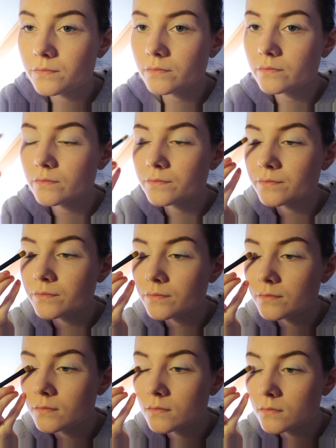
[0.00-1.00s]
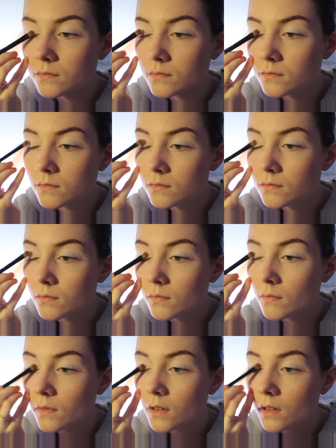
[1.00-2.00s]

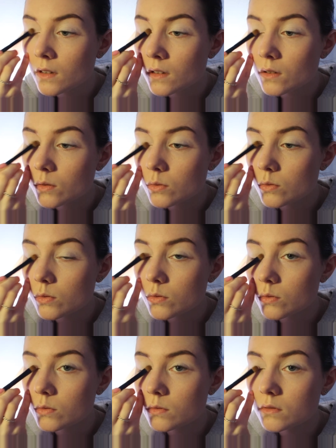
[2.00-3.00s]
No one is speaking in this clip.